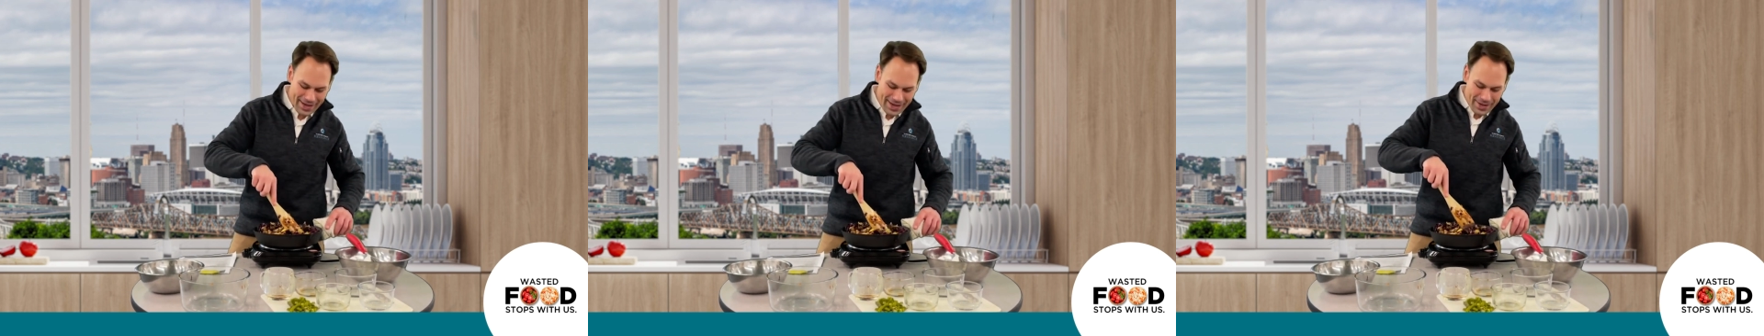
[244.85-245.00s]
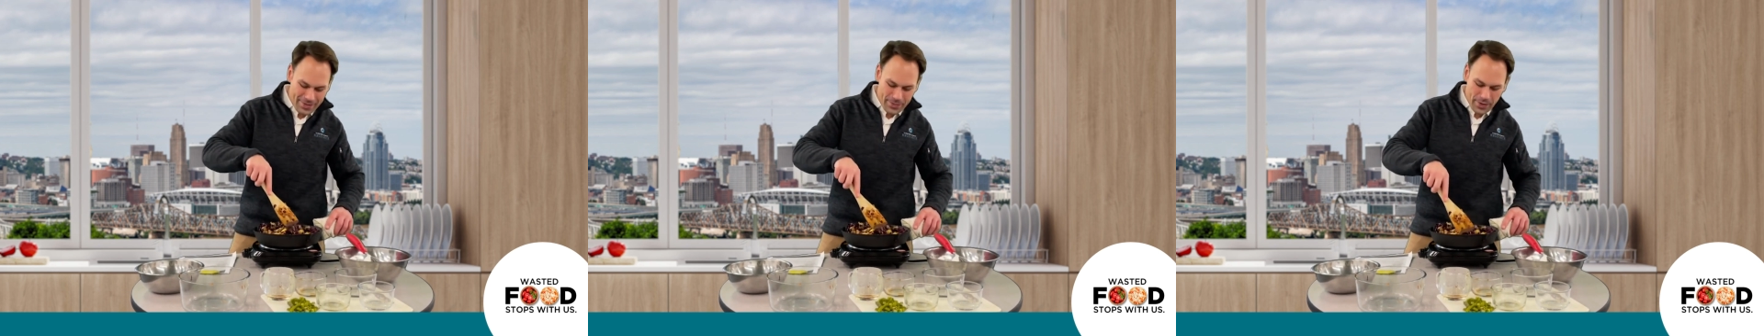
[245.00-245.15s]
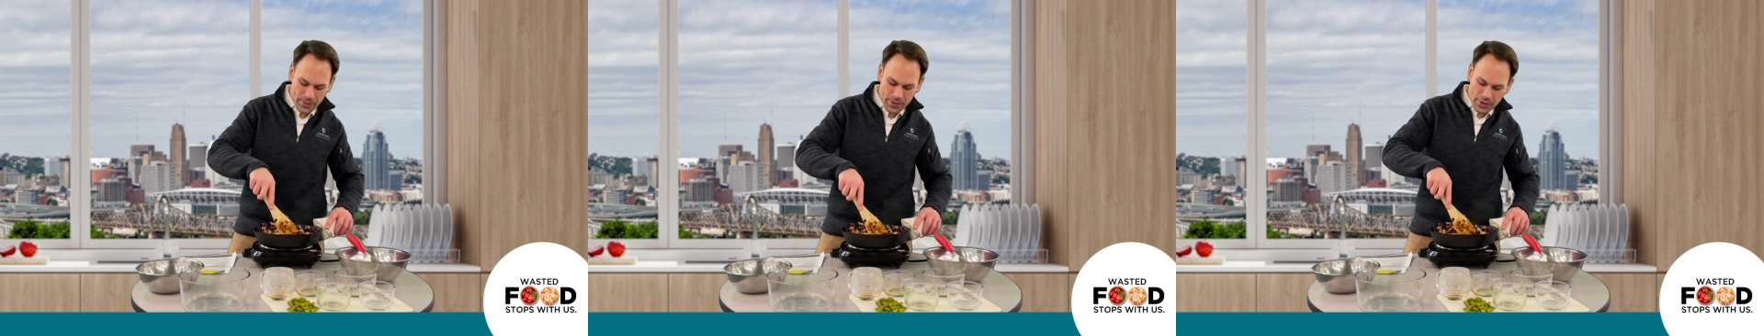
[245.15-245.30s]

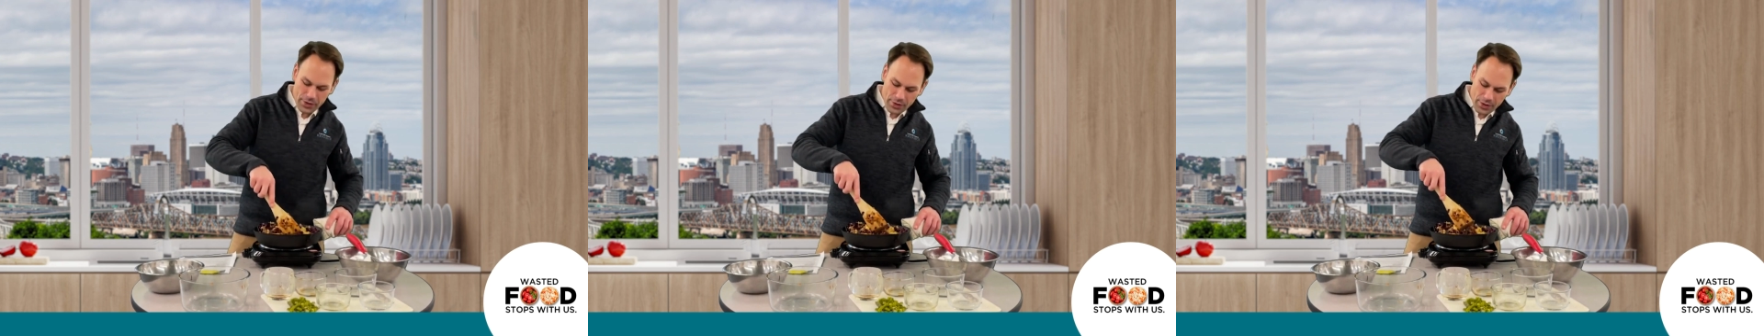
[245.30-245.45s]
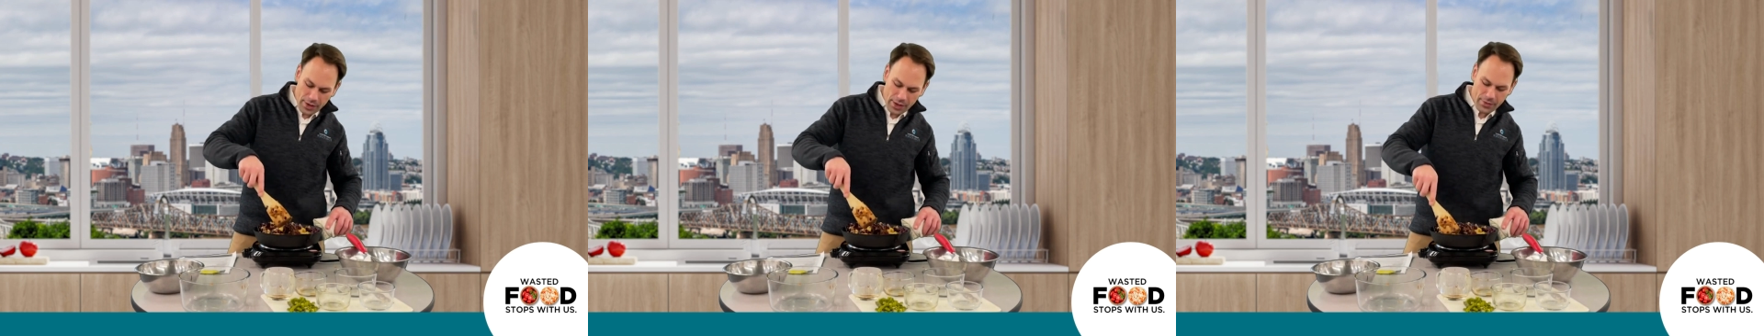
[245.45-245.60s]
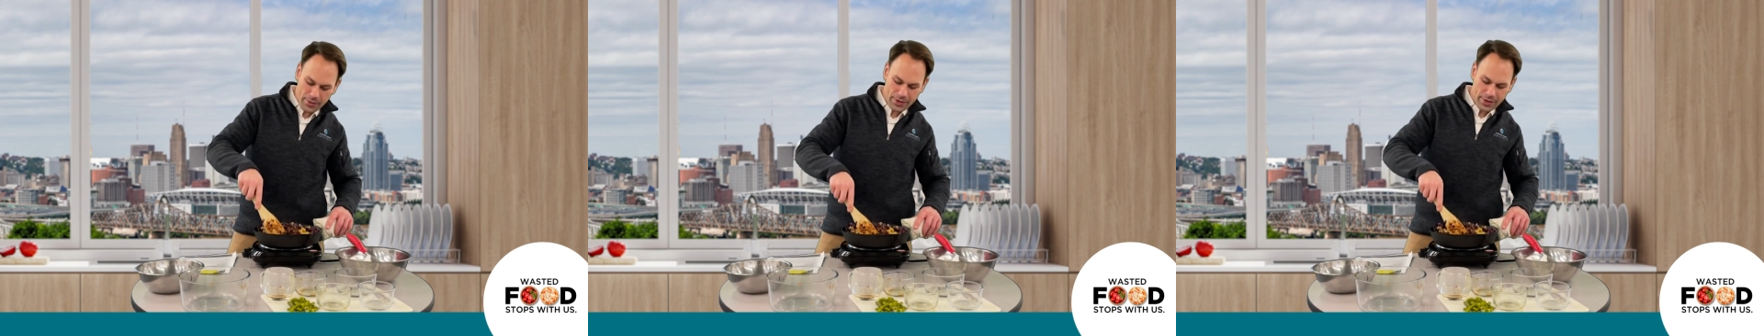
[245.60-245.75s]
But when you
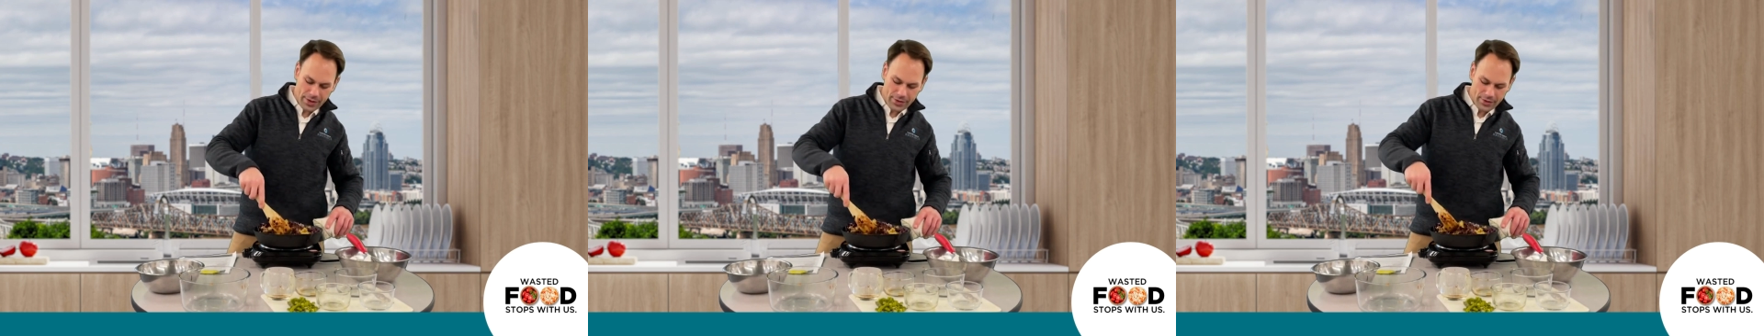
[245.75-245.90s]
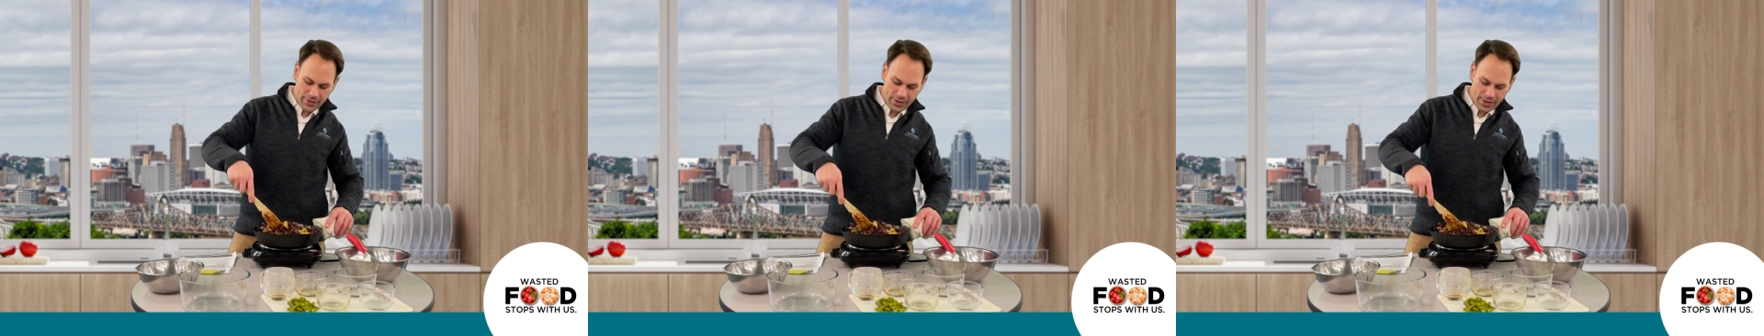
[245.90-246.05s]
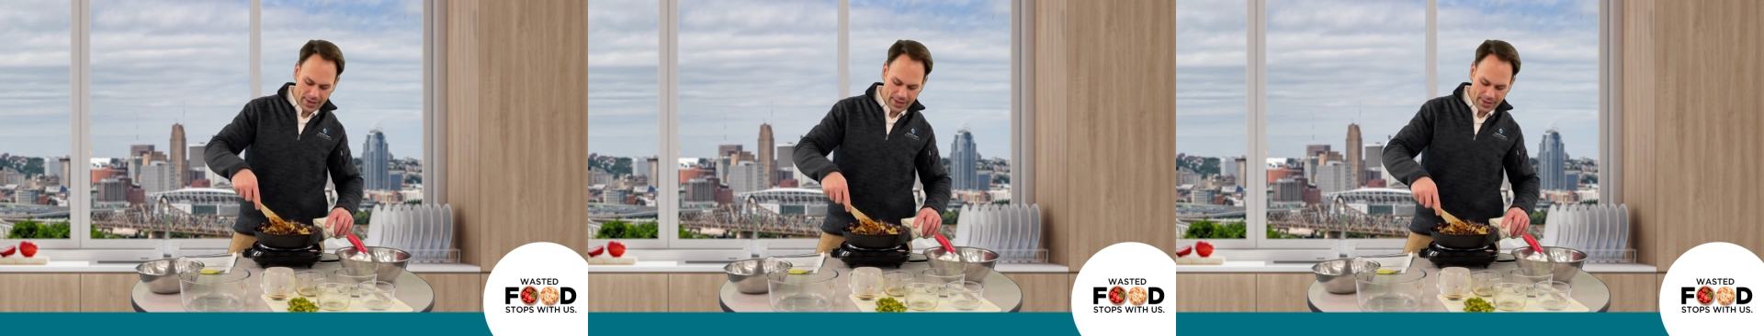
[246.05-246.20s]
cook it with other
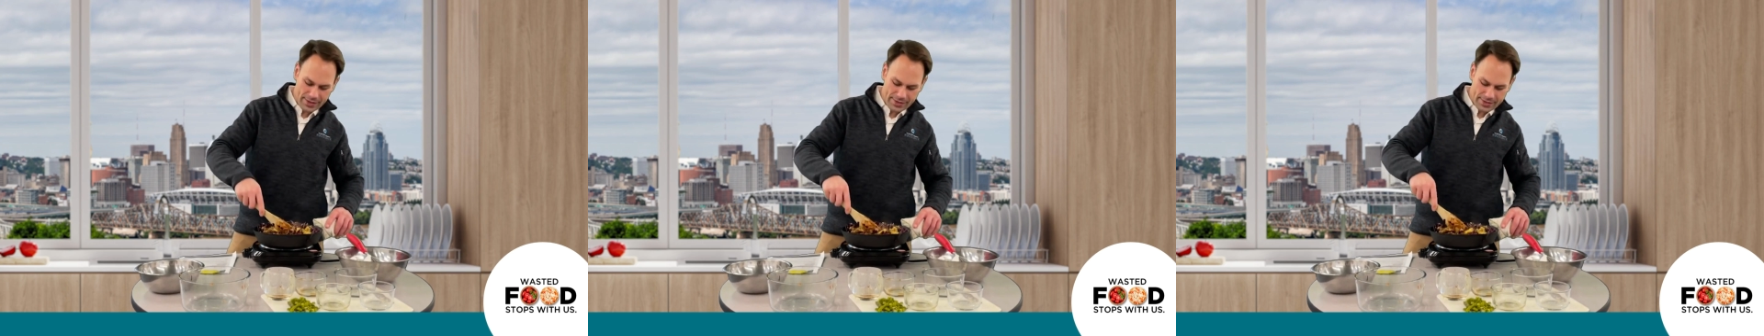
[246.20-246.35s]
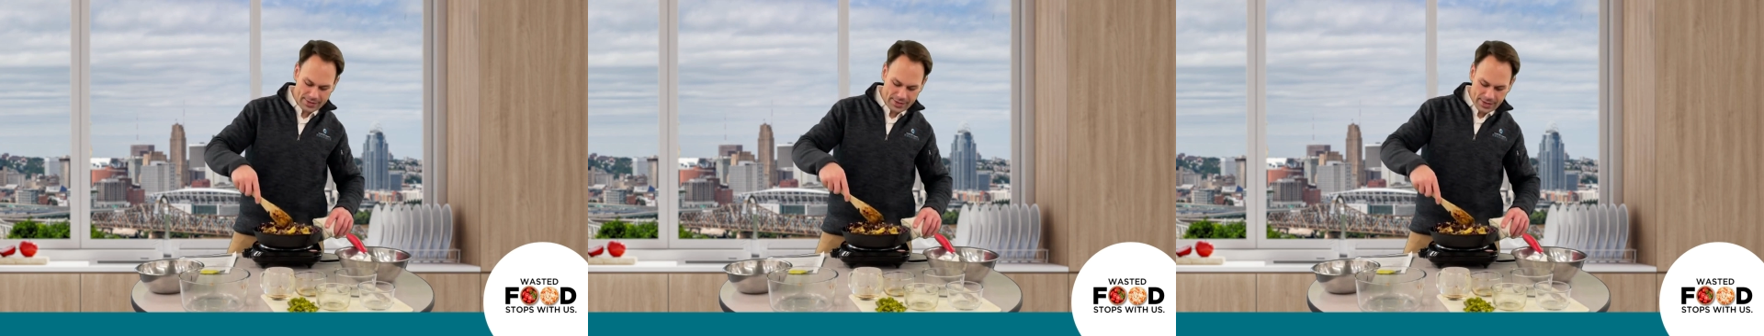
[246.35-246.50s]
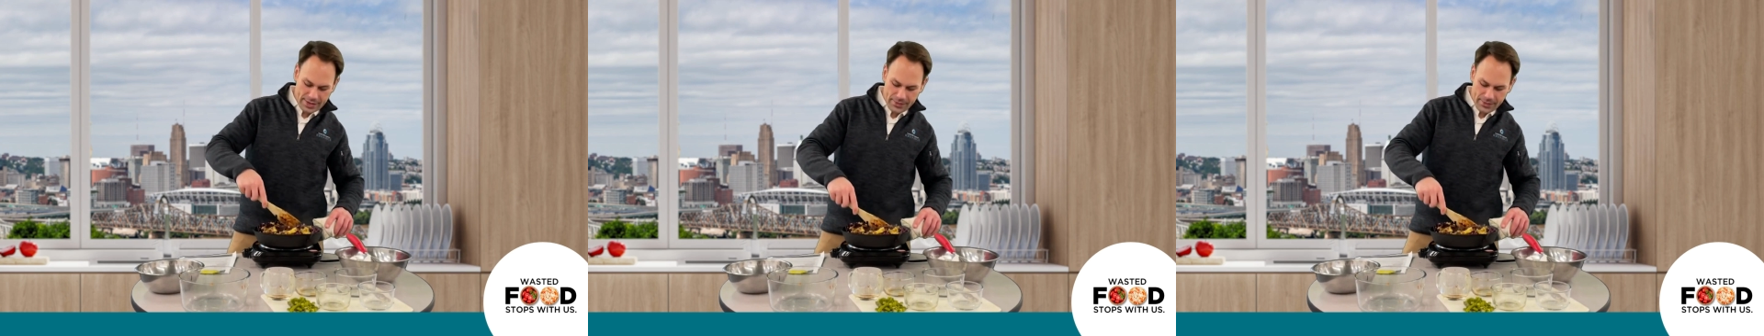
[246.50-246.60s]
things,